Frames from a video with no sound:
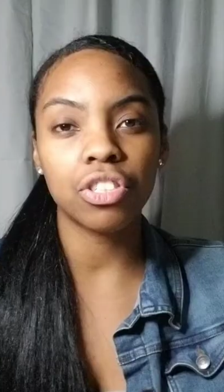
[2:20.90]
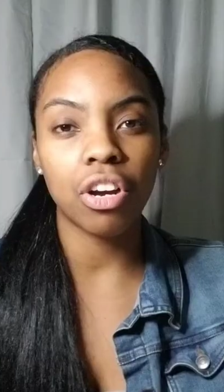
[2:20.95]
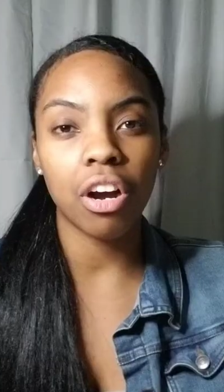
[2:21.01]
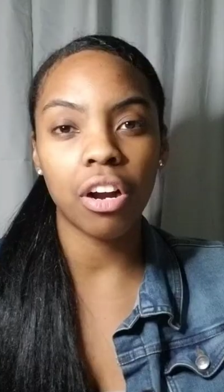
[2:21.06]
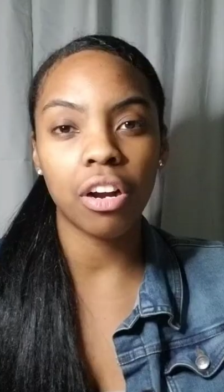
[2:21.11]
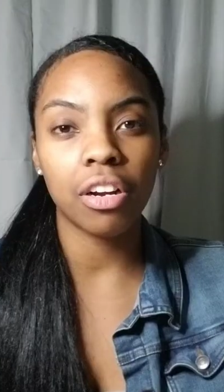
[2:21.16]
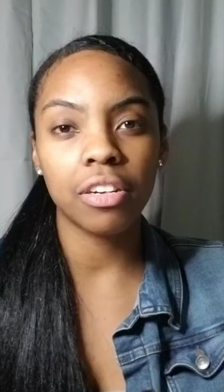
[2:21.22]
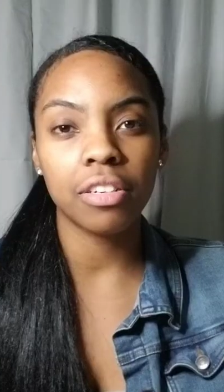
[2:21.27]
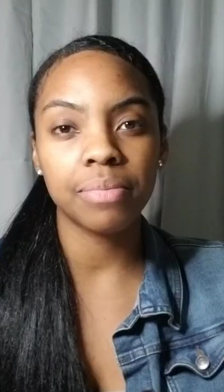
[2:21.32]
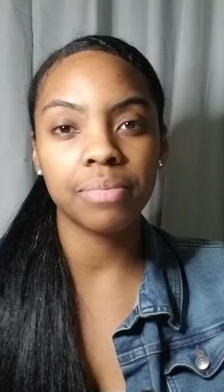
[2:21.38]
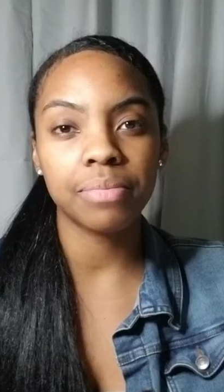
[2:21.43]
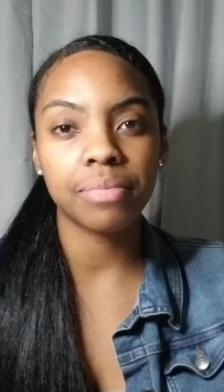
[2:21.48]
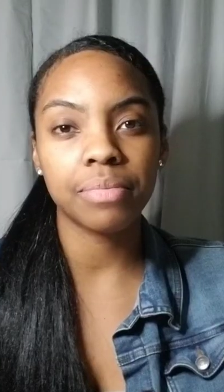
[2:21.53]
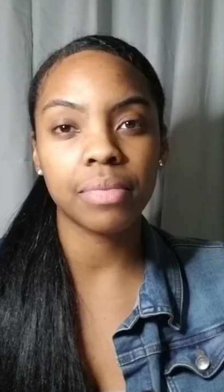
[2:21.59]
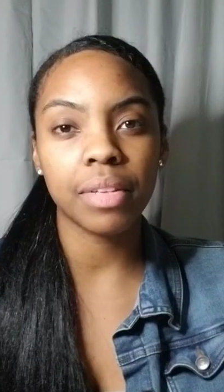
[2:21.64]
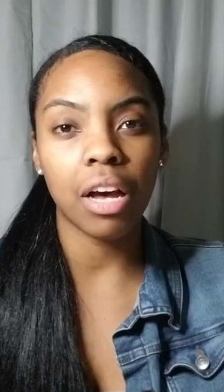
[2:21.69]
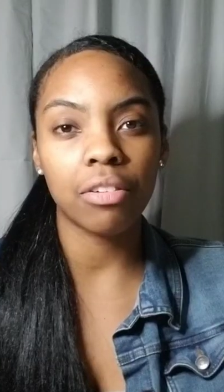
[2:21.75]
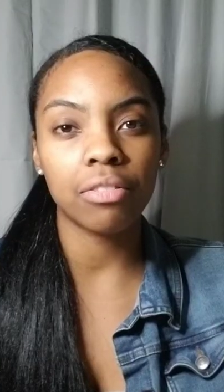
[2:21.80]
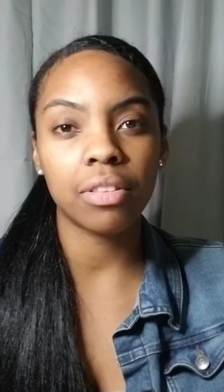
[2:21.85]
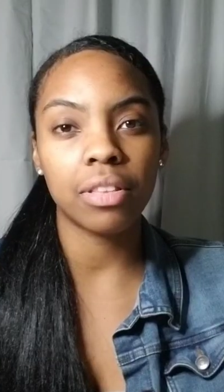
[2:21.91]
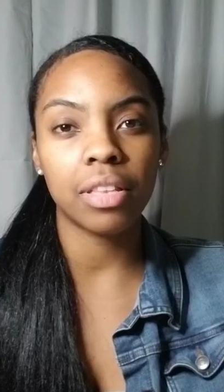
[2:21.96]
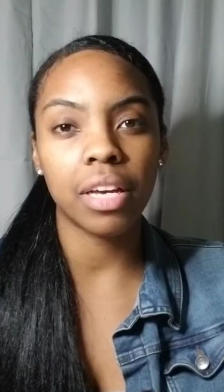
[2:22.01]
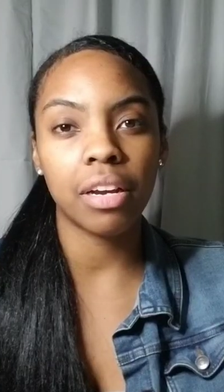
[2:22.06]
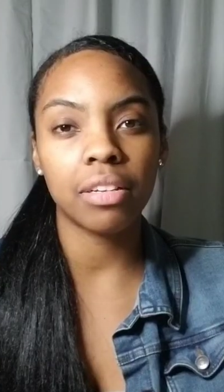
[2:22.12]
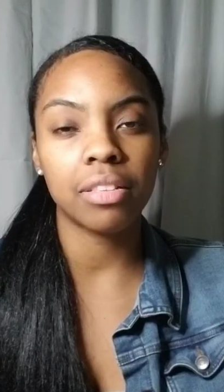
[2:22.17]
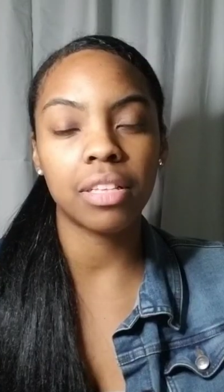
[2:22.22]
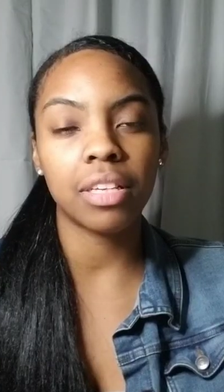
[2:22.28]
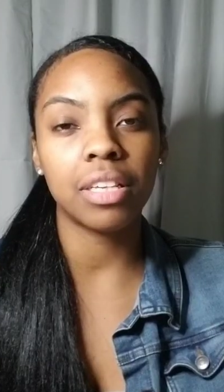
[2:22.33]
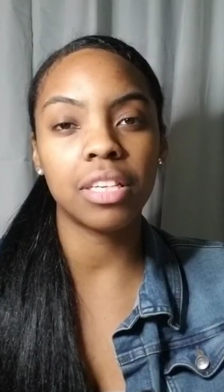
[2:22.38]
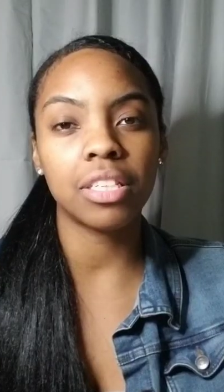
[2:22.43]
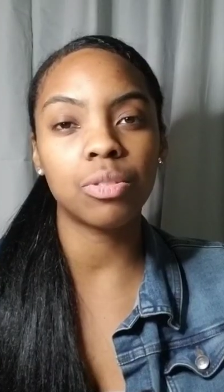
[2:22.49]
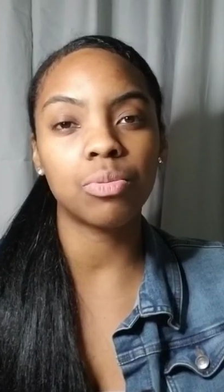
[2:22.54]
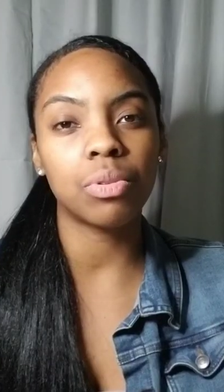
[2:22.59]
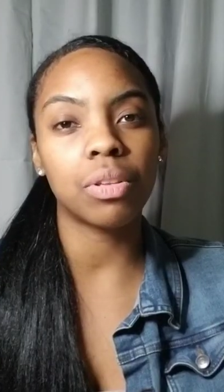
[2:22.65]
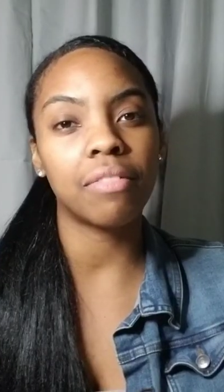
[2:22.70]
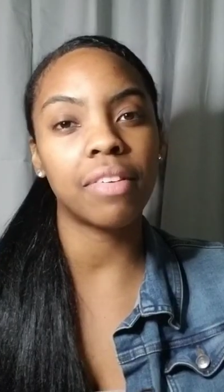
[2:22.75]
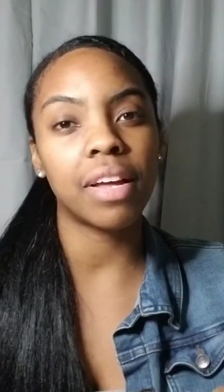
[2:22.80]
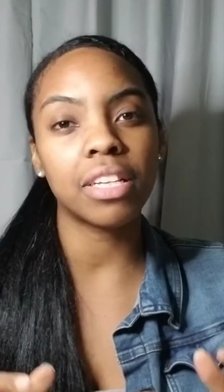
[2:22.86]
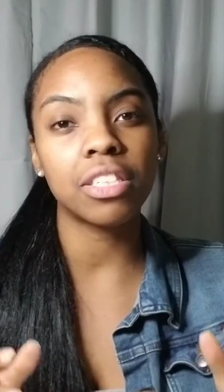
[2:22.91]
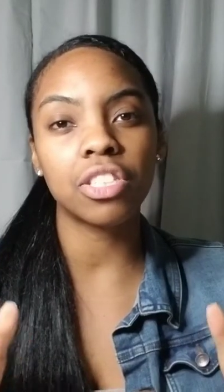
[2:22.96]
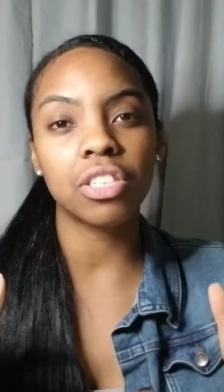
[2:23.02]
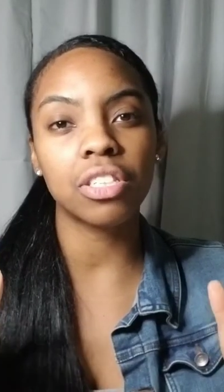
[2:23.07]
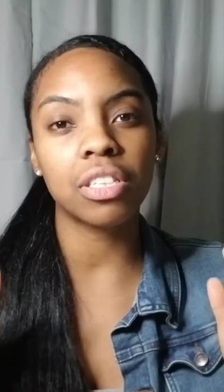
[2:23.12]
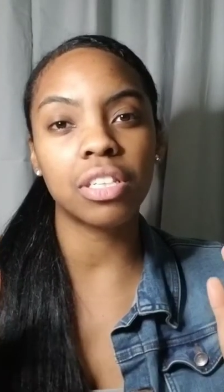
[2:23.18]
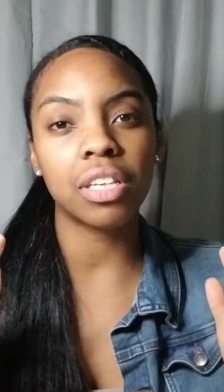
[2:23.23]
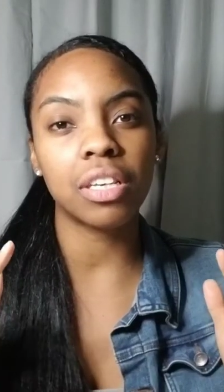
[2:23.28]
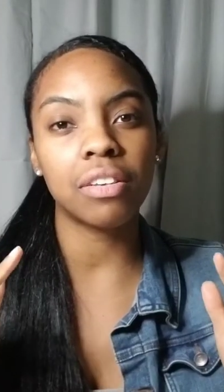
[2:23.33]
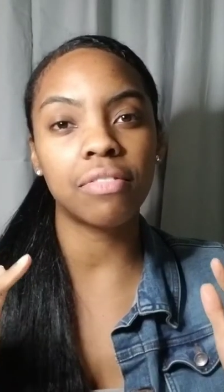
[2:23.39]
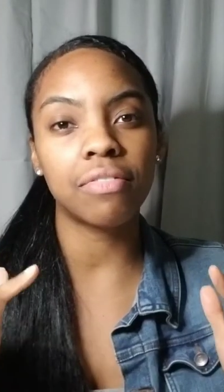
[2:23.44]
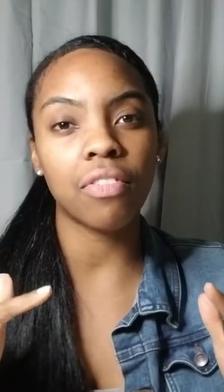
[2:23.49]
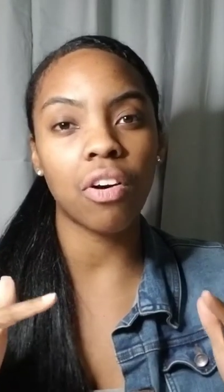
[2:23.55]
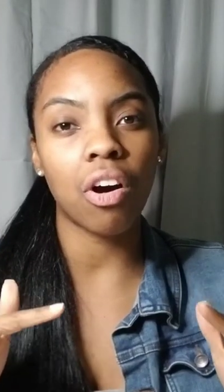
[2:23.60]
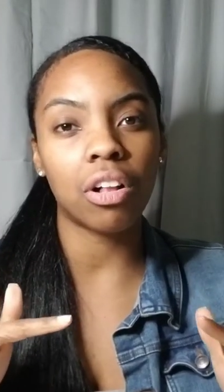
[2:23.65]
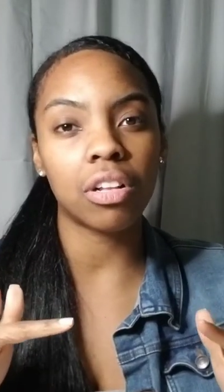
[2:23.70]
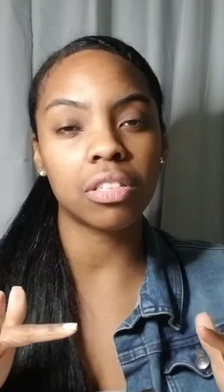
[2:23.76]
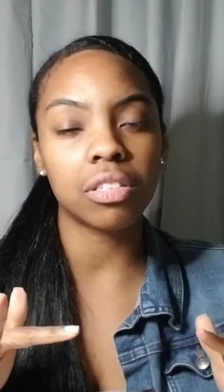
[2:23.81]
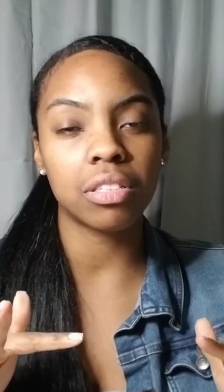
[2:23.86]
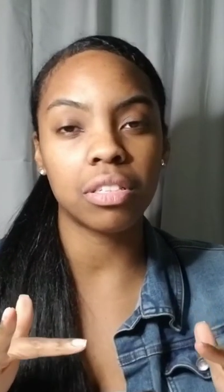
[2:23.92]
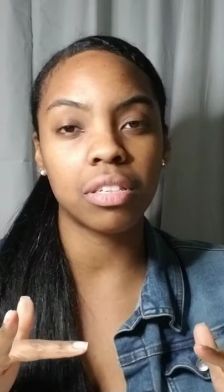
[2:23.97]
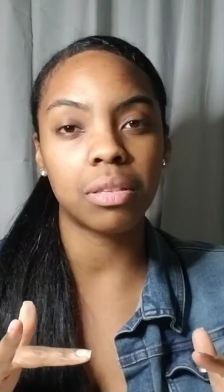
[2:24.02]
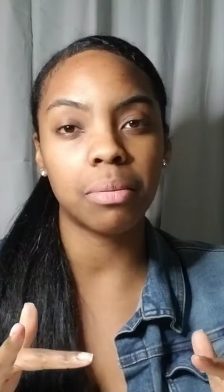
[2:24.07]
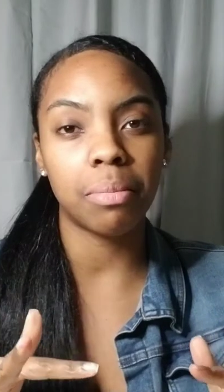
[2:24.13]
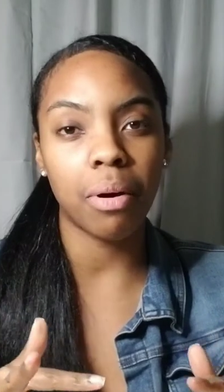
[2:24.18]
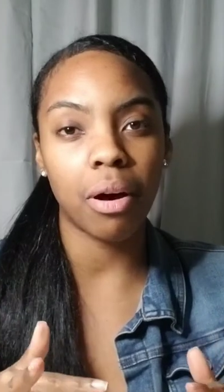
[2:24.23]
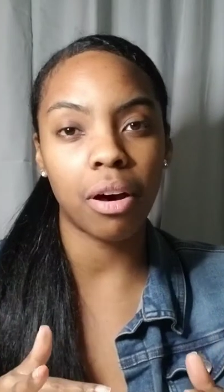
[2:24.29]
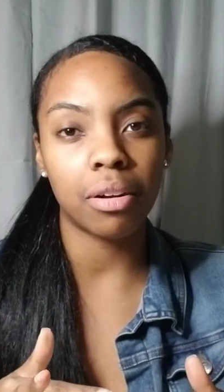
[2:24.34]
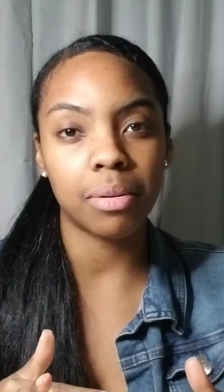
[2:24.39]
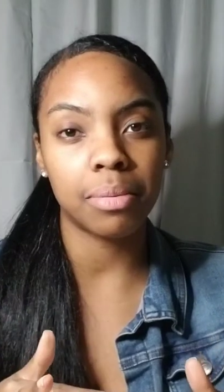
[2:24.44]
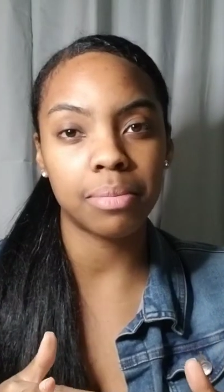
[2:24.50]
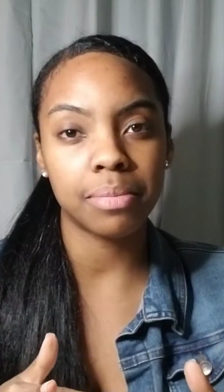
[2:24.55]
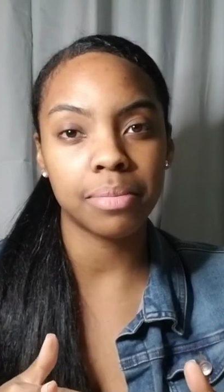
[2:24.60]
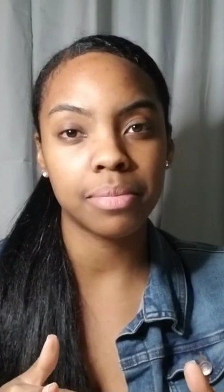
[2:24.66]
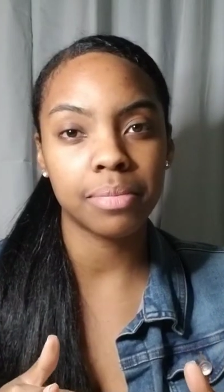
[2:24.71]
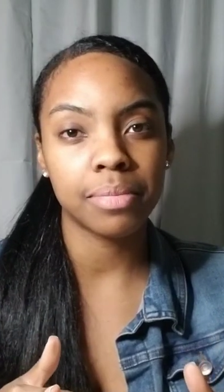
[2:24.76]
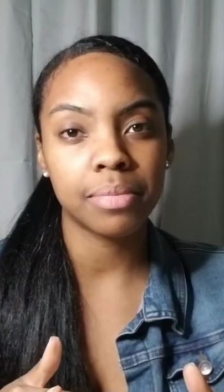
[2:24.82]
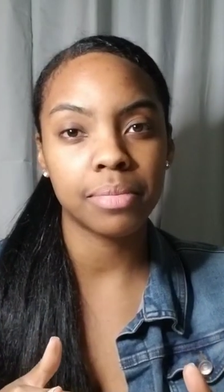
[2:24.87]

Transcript: jar out there, the yeast will eventually fall to the bottom